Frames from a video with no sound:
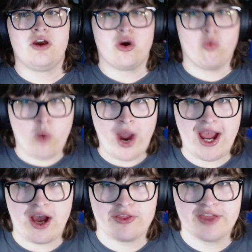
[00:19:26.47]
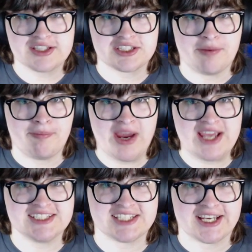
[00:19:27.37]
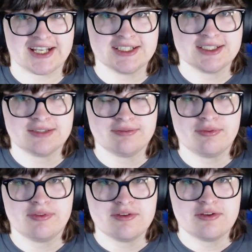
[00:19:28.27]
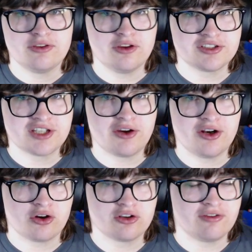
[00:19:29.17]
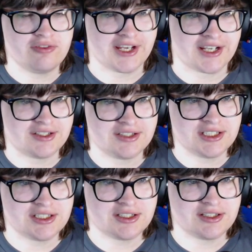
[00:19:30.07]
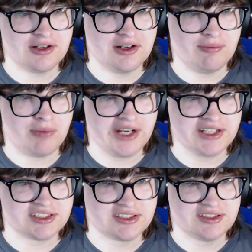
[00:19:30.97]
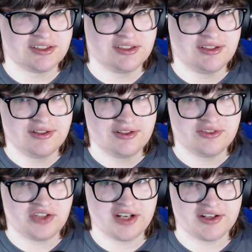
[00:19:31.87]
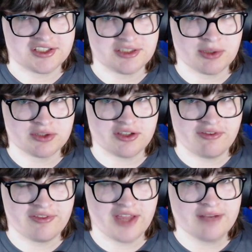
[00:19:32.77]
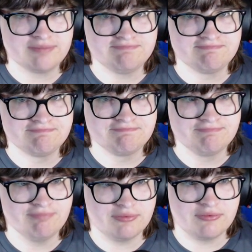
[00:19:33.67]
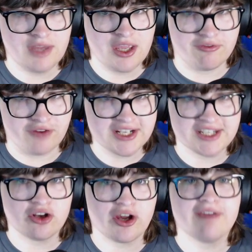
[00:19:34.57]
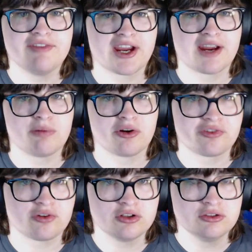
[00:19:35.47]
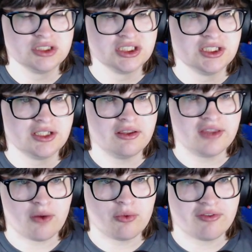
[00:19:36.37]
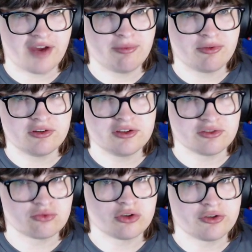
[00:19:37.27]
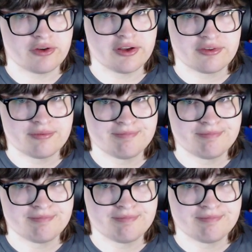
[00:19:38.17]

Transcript: Wow, that's amazing. Notice how I knocked off like minus 10 decibels off of that? If I did not have that compressor on, that would have absolutely destroyed your ears,